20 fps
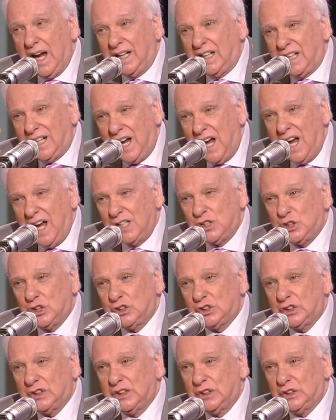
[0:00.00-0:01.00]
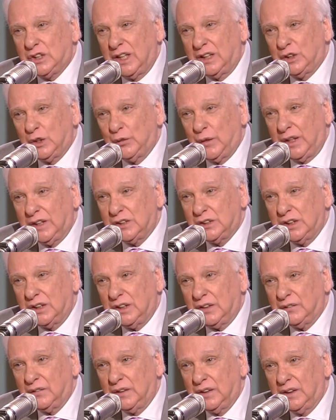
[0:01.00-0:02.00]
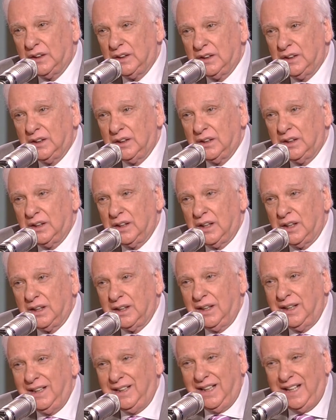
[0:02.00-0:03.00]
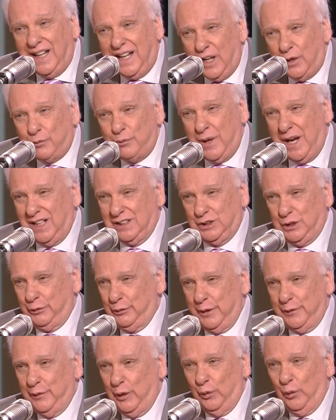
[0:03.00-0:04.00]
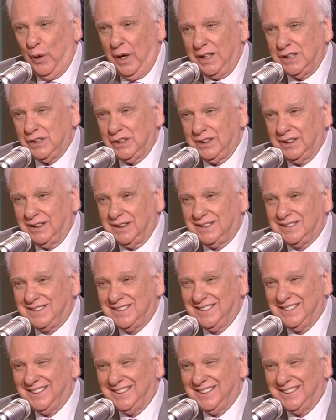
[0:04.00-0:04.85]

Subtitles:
I consciously said to myself, he can't possibly be watching this.